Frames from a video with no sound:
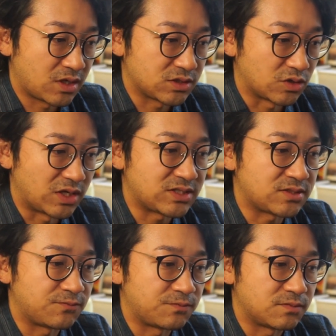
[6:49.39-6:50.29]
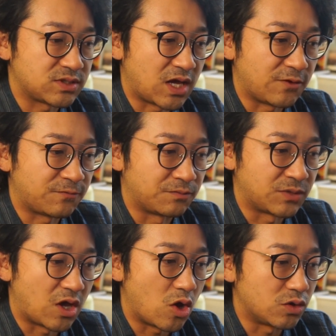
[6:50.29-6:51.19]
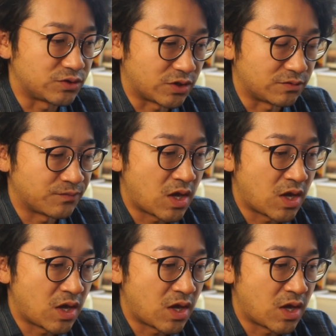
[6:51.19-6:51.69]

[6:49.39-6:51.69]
So let's start from the auto.